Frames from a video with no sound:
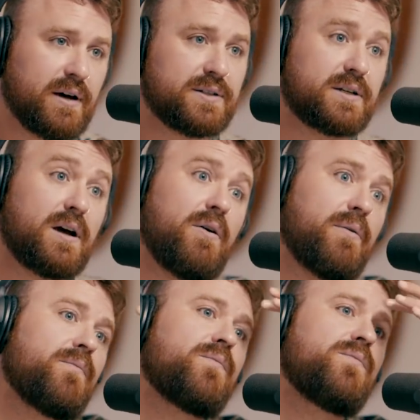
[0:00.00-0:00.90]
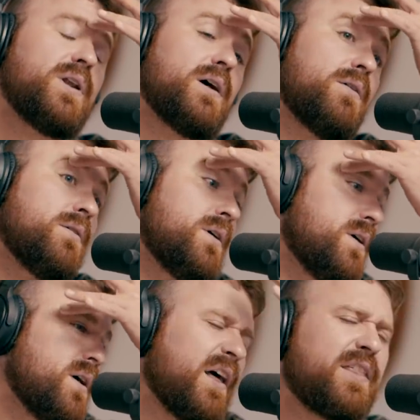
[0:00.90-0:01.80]
Mm. I was like, oh, you know,
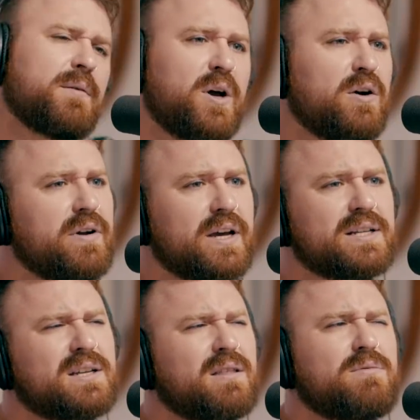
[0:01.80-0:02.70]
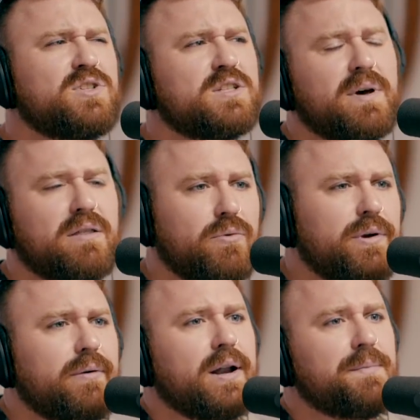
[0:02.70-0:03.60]
I think my overhead's like just about
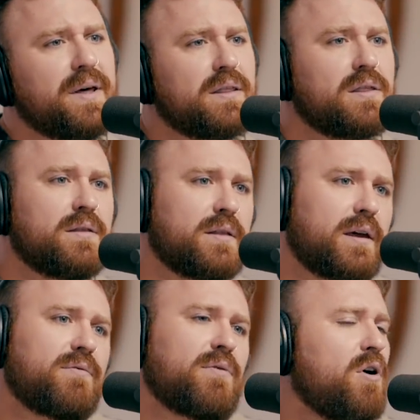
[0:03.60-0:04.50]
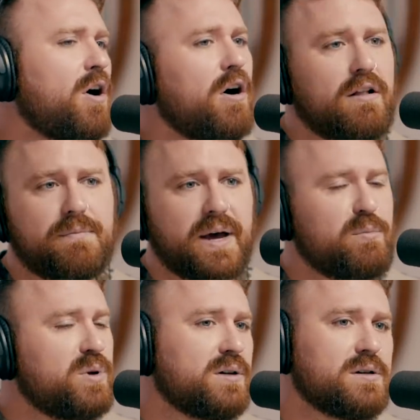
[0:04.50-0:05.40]
three grand a month. Like for all my
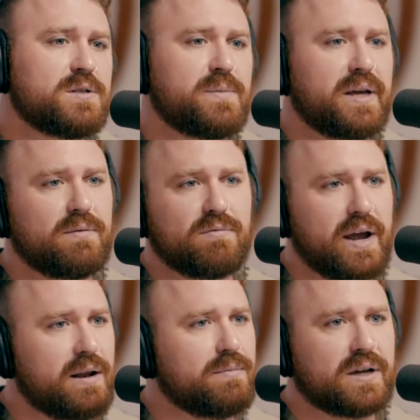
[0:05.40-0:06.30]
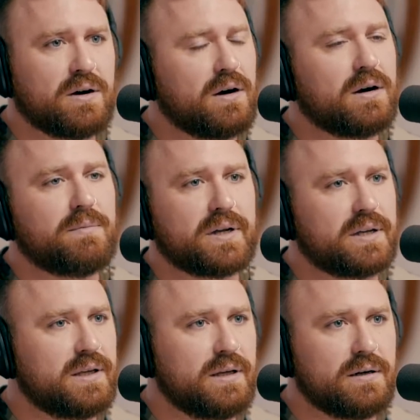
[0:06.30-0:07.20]
bills, my rent, my car, my
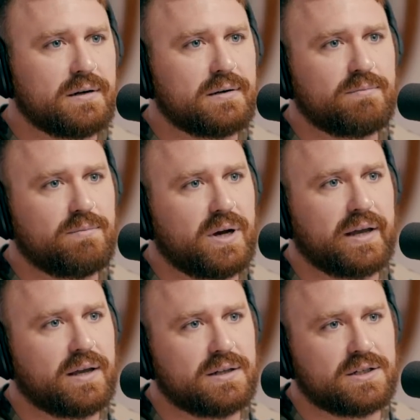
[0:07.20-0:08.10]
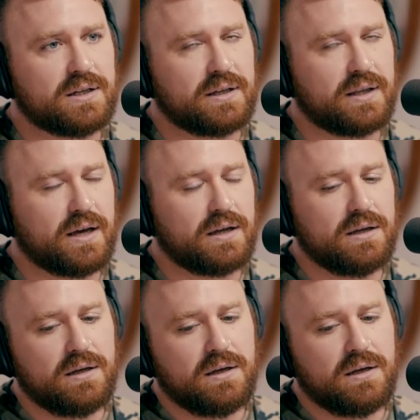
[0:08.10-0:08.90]
gear, buying it, and shit like that.